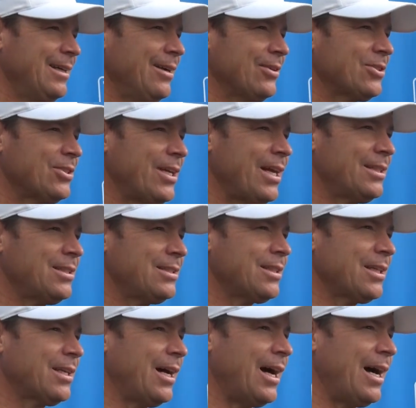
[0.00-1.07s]
you know, Stan's just
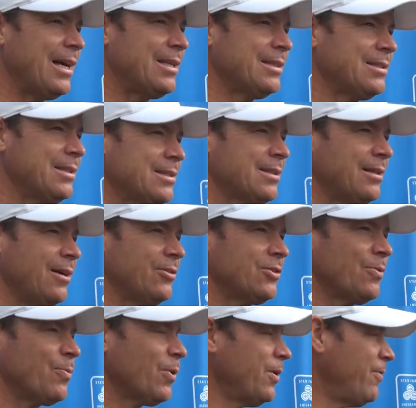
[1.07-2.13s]
a guy that just
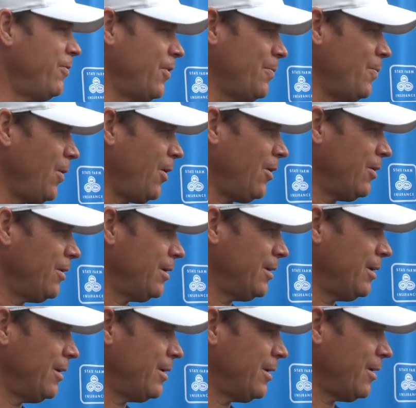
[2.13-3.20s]
loves to play football.
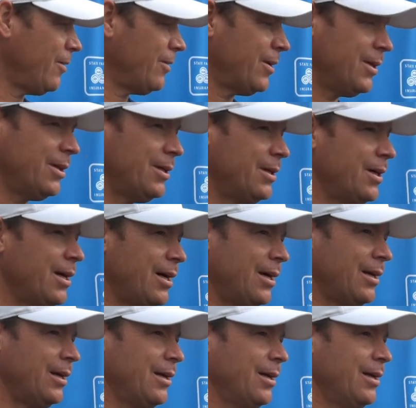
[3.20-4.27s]
You know,
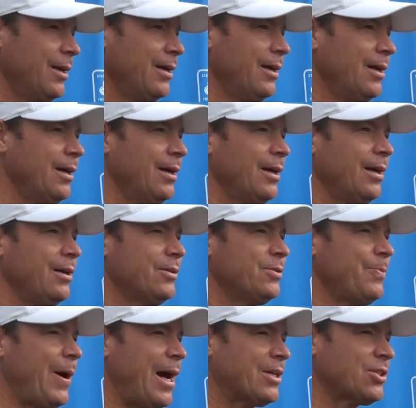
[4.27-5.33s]
and
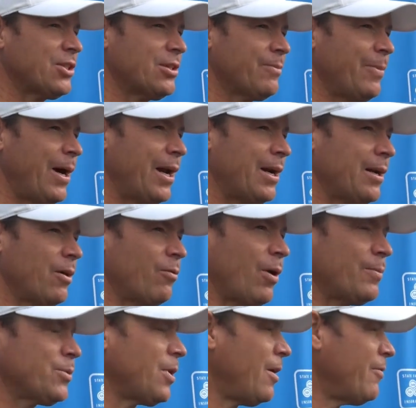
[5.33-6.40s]
he's passionate about it, and it
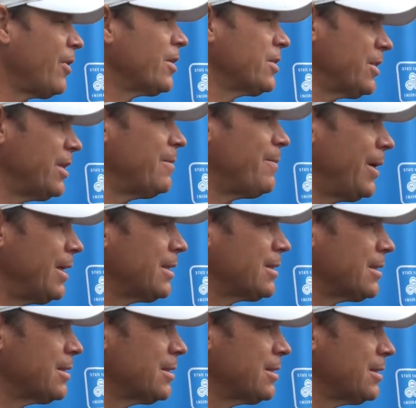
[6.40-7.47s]
rubs off on his
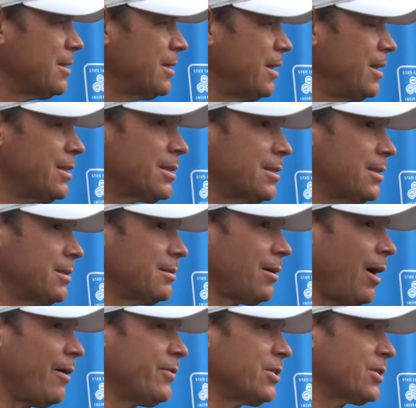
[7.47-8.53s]
teammates. He's
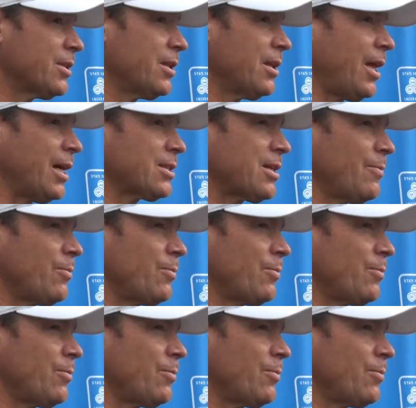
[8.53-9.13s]
obviously the last